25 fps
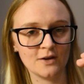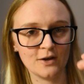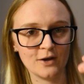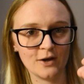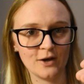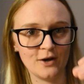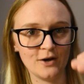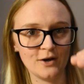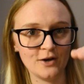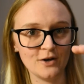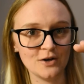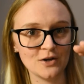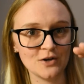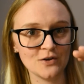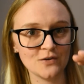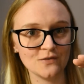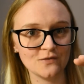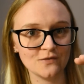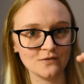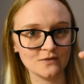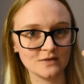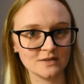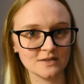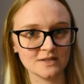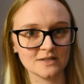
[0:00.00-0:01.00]

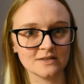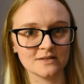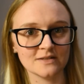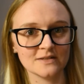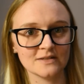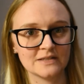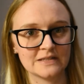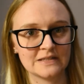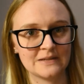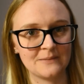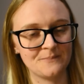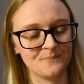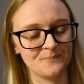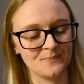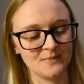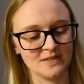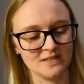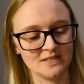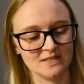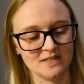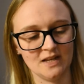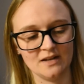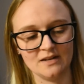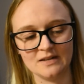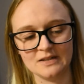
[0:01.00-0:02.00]
curved and
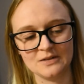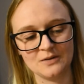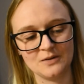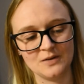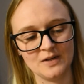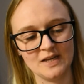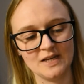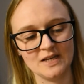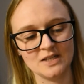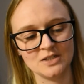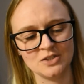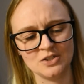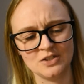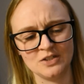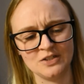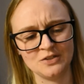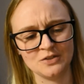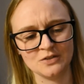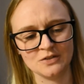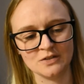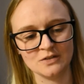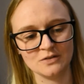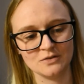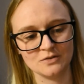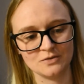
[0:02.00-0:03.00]
standing on edge, and he
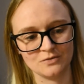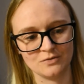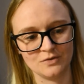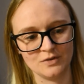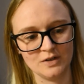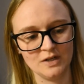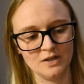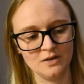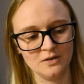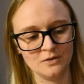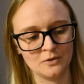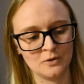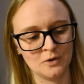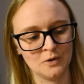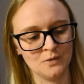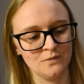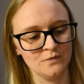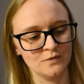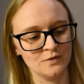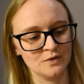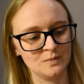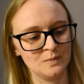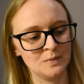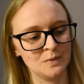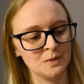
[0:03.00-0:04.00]
just looked really
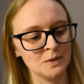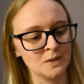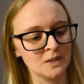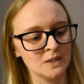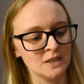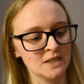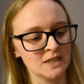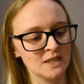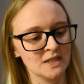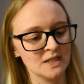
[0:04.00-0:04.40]
uncomfortable.